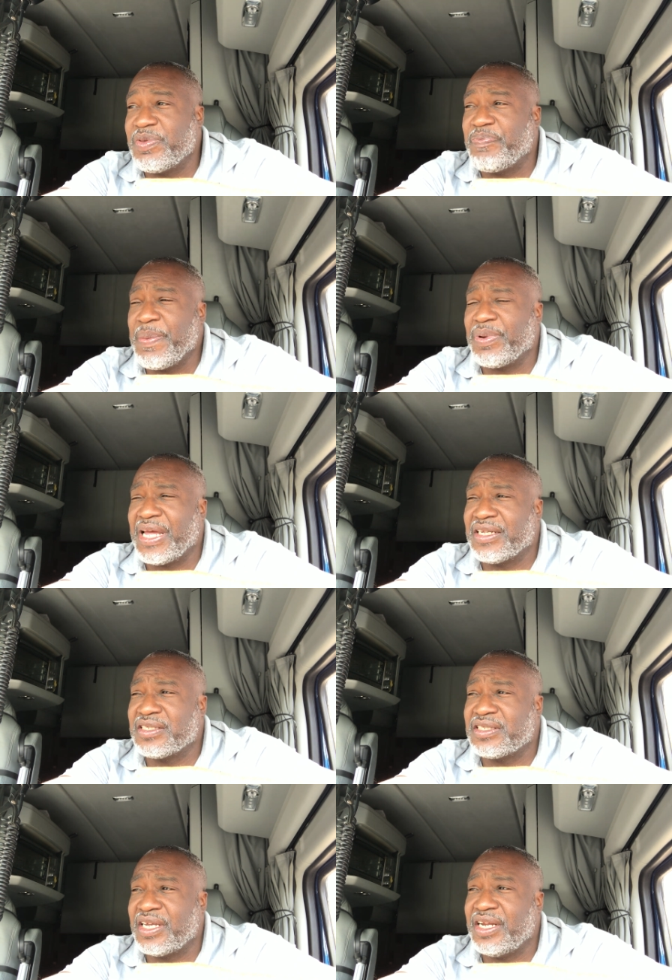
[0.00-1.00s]
people like
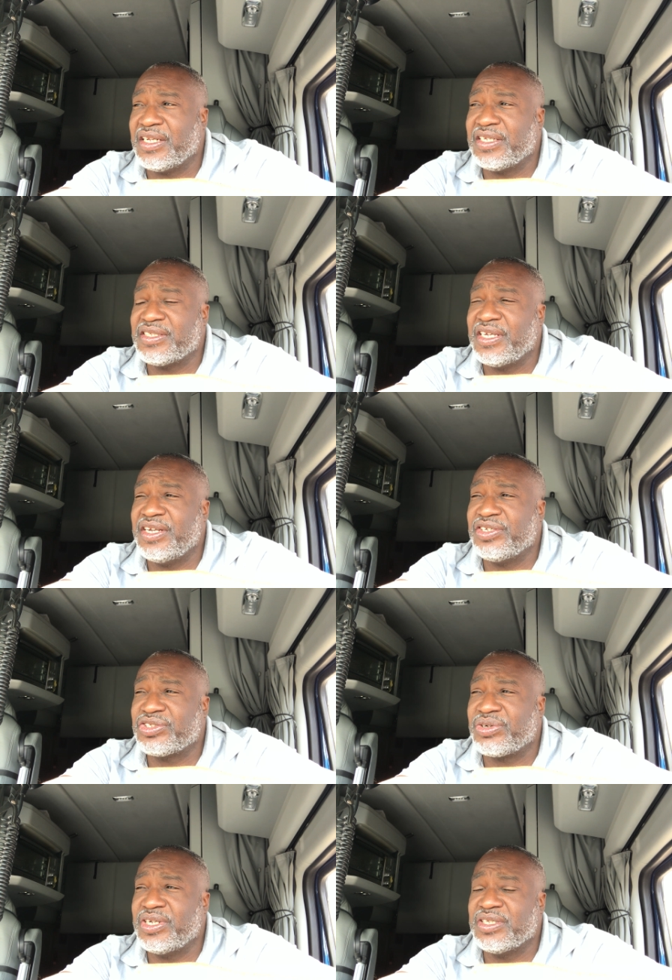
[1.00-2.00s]
to say that this
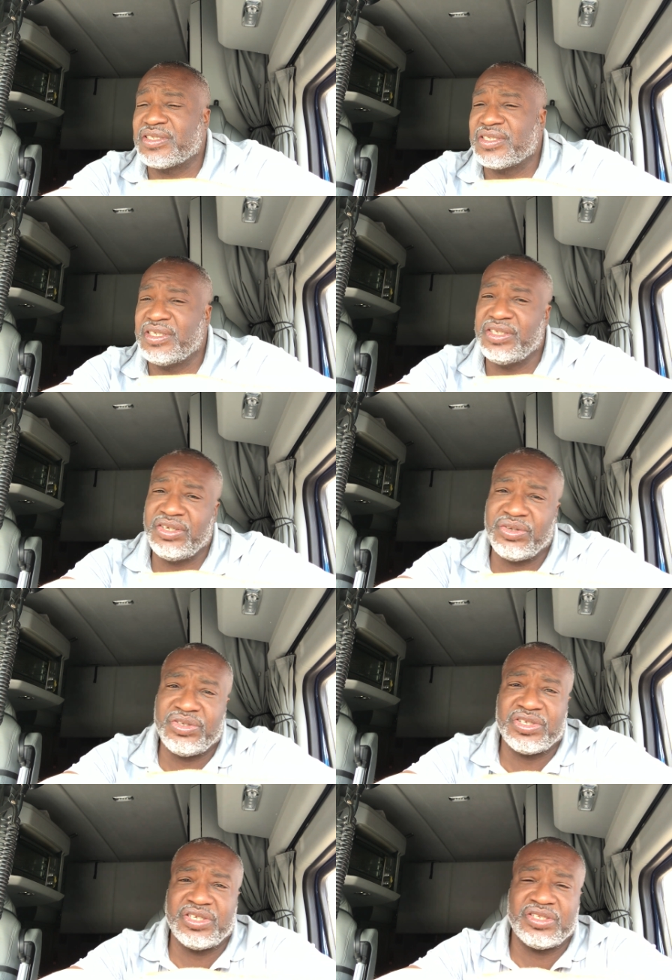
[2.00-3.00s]
industry is, you
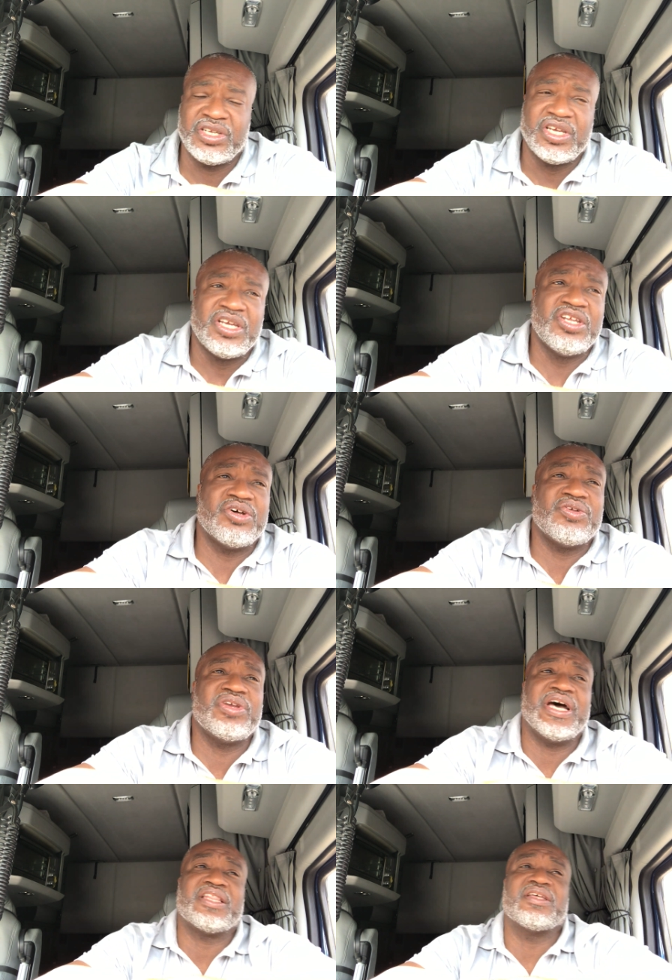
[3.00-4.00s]

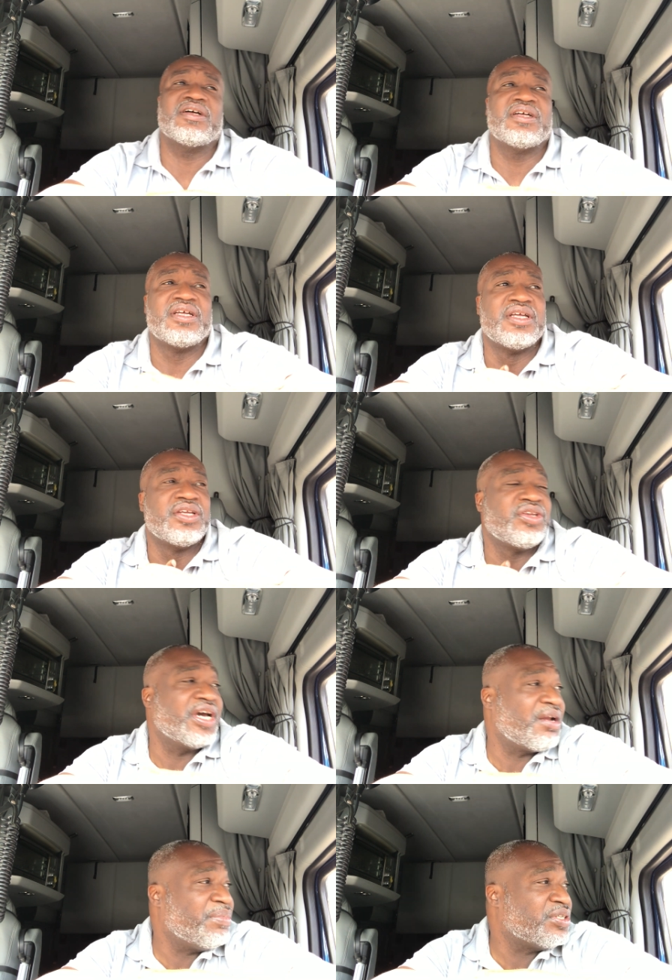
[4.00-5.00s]
got to
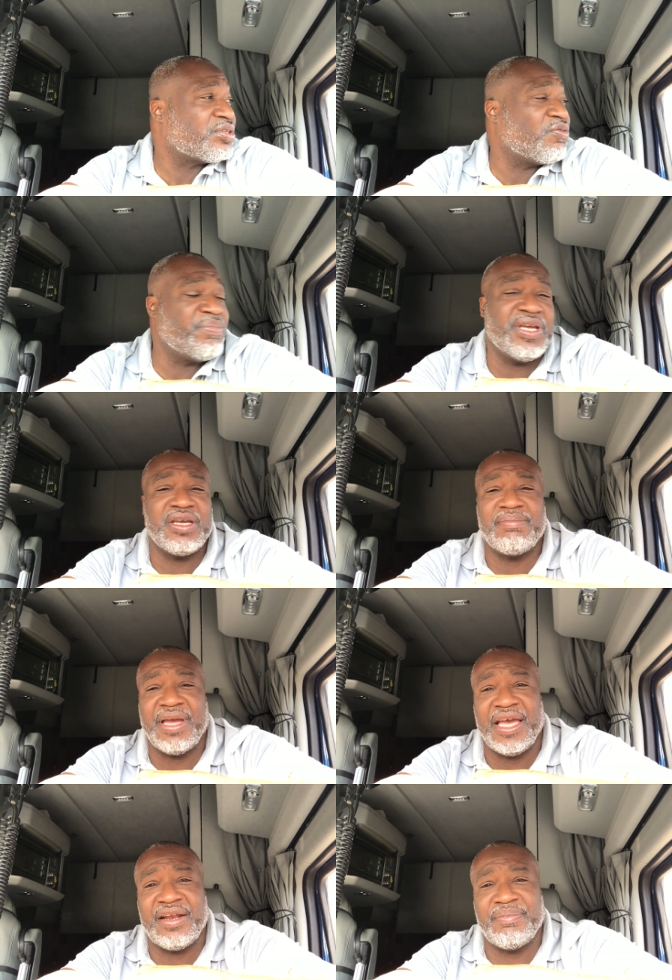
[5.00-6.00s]
be so big and
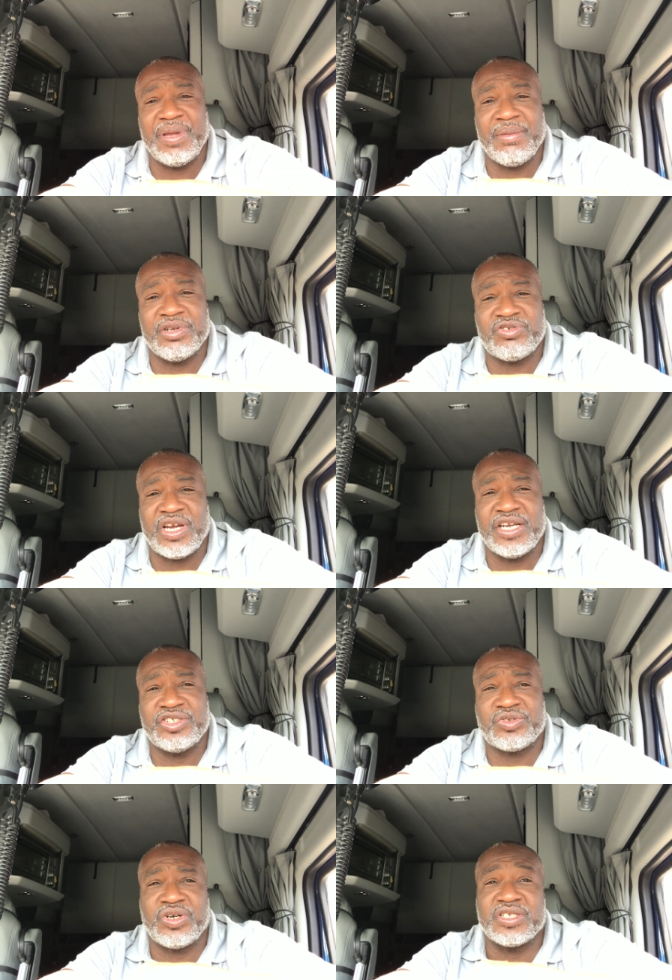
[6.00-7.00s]
bad to be able to drive
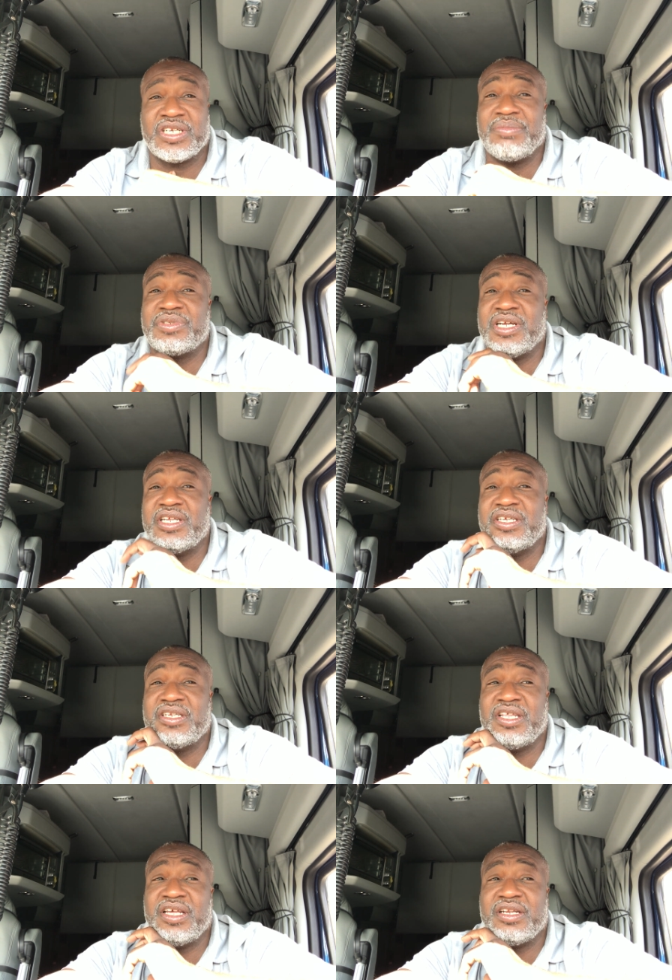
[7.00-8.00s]
these trucks, and I'm telling you
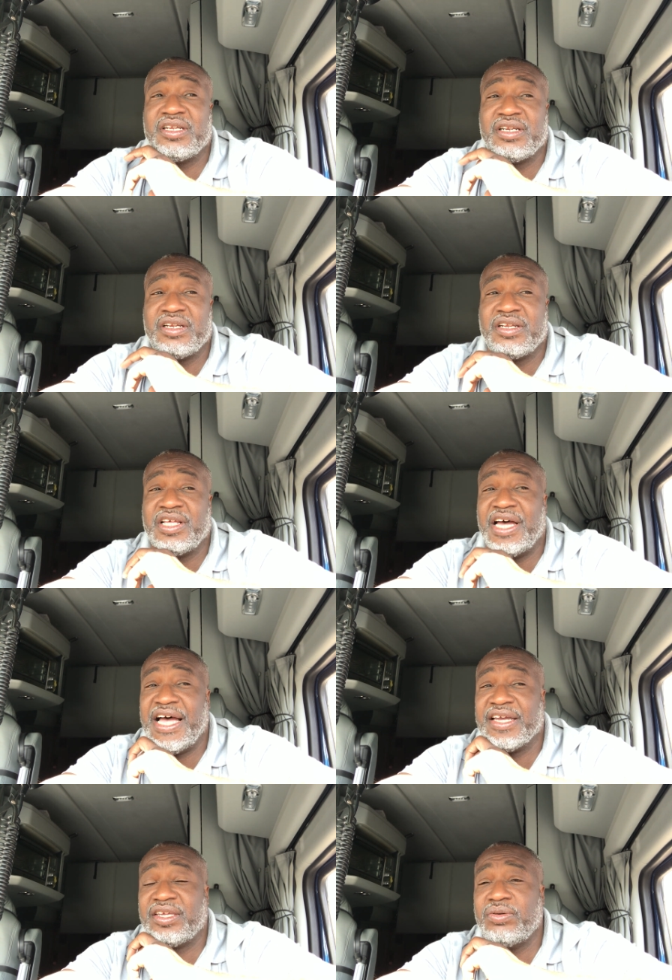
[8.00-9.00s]
that the
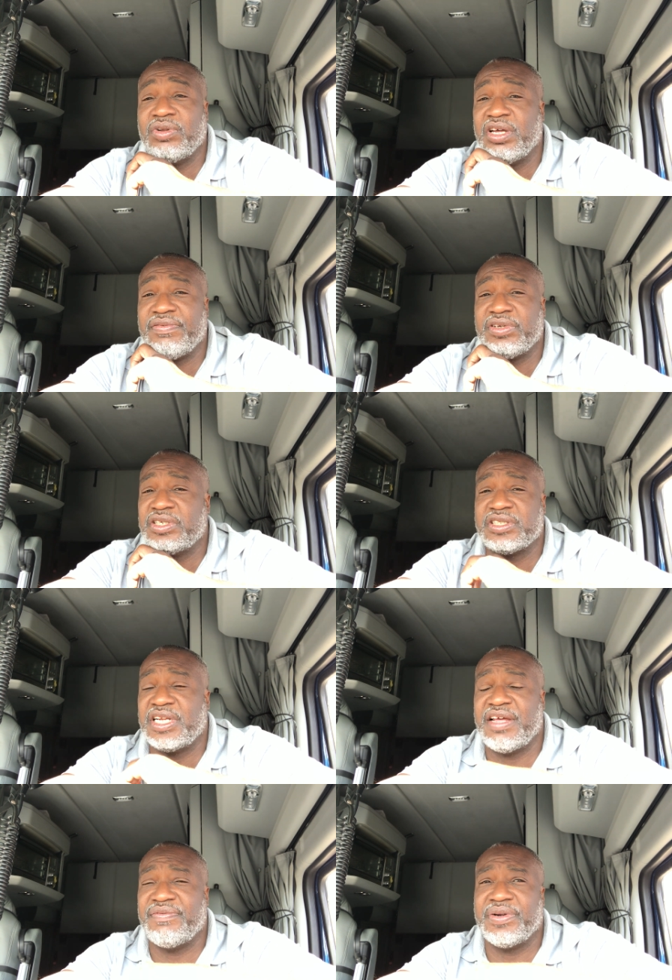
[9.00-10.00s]
IQ level is
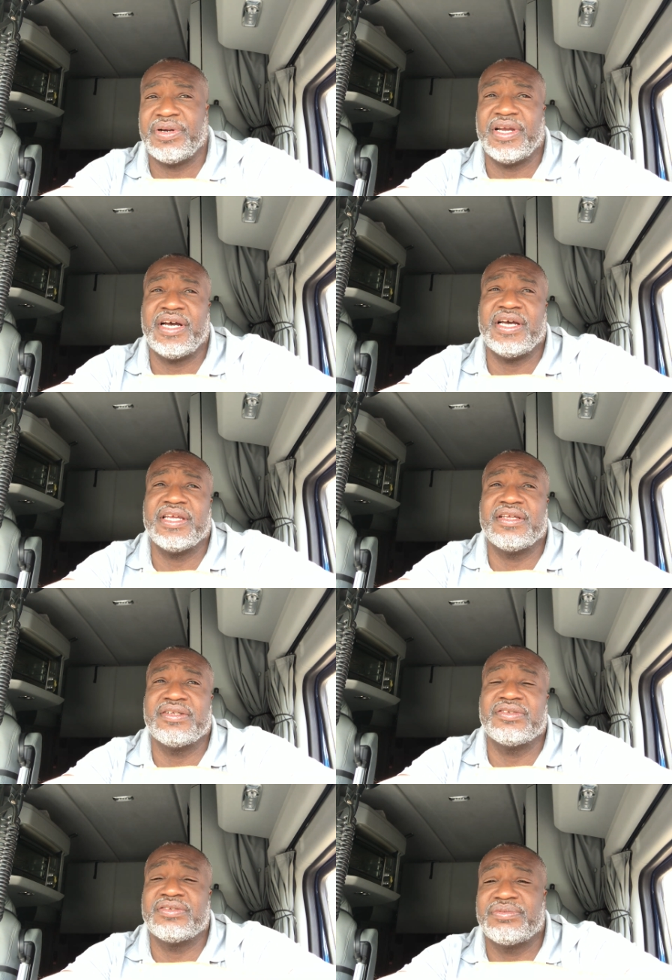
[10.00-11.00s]
not very high.
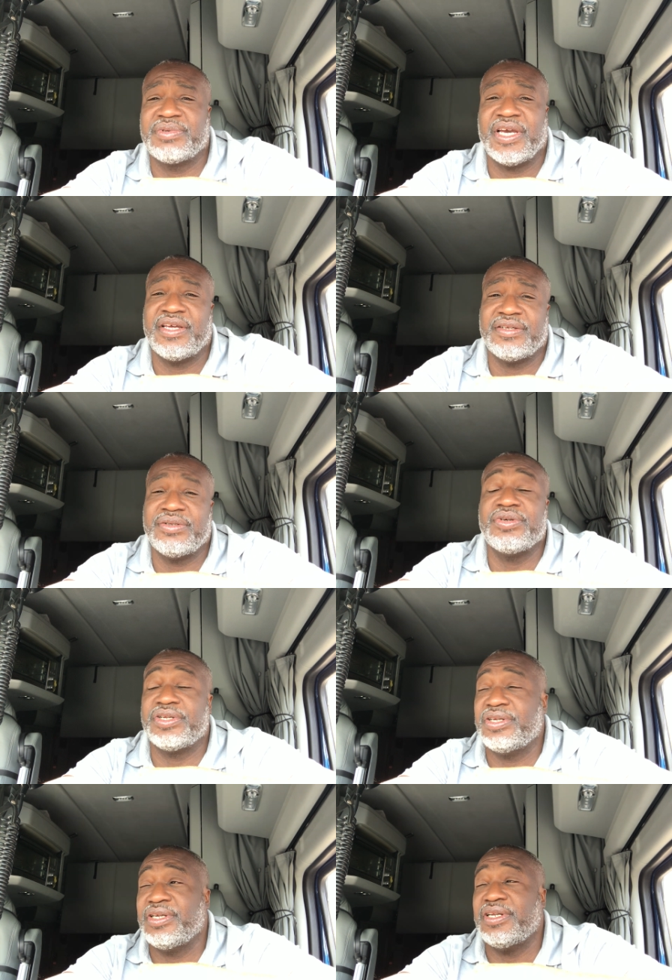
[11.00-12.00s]
Okay,
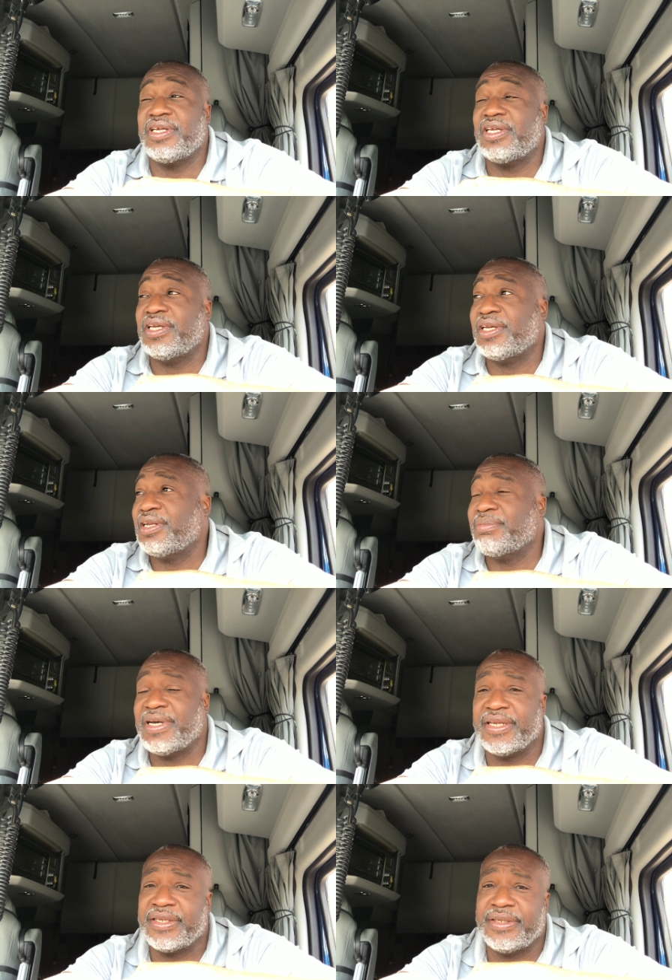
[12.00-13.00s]

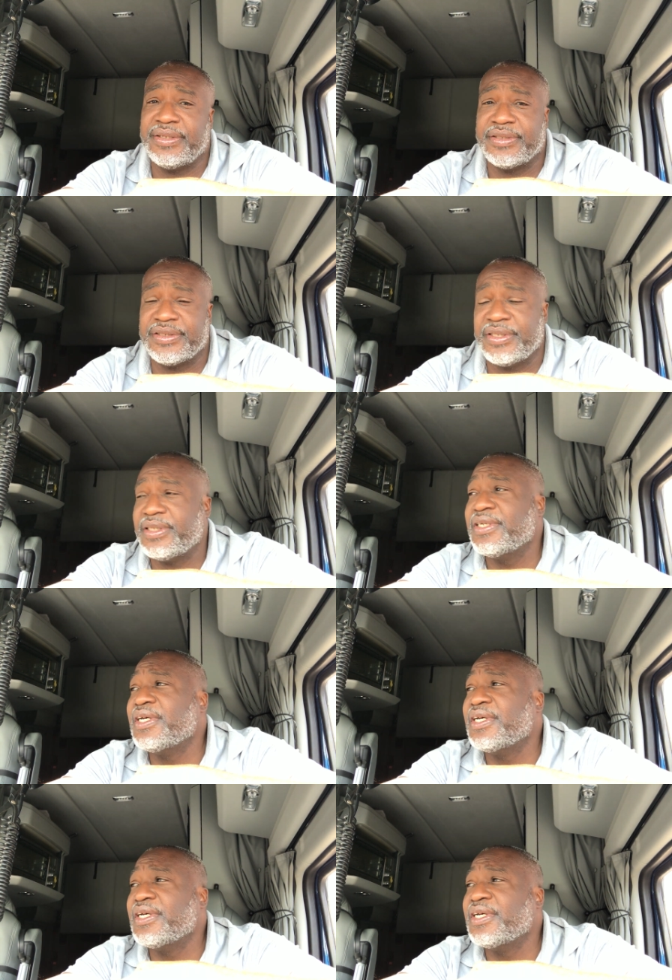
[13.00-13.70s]
anybody can do this shit.